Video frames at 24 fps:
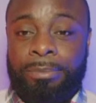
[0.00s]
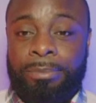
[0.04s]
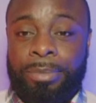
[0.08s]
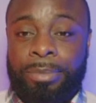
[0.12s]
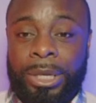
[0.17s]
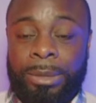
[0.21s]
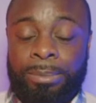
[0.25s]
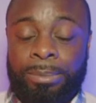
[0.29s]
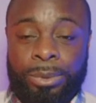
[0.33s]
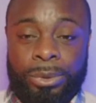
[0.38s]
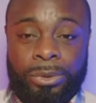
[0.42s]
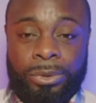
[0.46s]

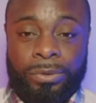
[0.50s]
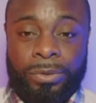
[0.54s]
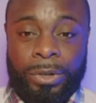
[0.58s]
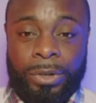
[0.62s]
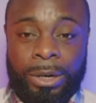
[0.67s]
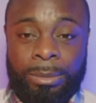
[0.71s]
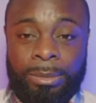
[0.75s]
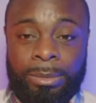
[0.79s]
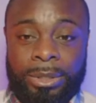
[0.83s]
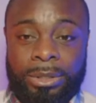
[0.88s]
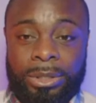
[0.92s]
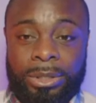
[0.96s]
People's
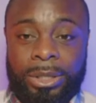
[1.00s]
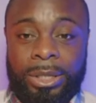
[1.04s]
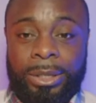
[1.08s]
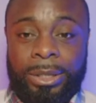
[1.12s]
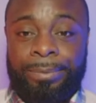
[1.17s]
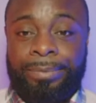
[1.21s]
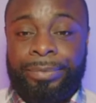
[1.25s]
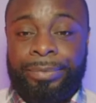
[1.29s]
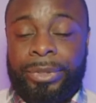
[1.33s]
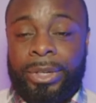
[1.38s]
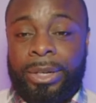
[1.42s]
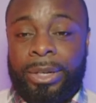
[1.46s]
Pharmacy,
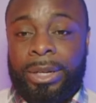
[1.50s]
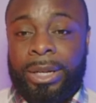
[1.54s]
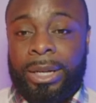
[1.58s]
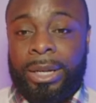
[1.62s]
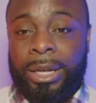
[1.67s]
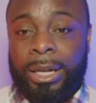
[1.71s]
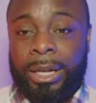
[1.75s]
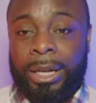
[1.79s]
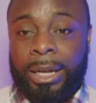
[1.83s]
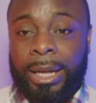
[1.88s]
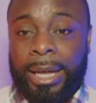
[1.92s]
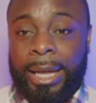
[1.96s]

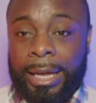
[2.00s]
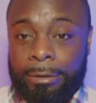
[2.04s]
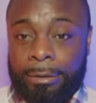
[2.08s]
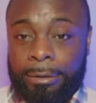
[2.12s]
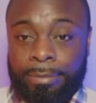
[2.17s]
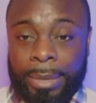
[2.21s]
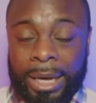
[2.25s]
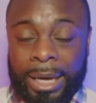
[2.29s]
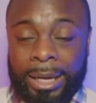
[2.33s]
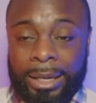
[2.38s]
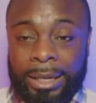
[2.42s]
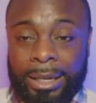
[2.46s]

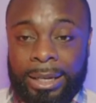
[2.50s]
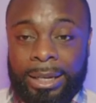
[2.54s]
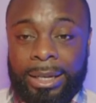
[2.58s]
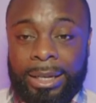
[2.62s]
NMAC,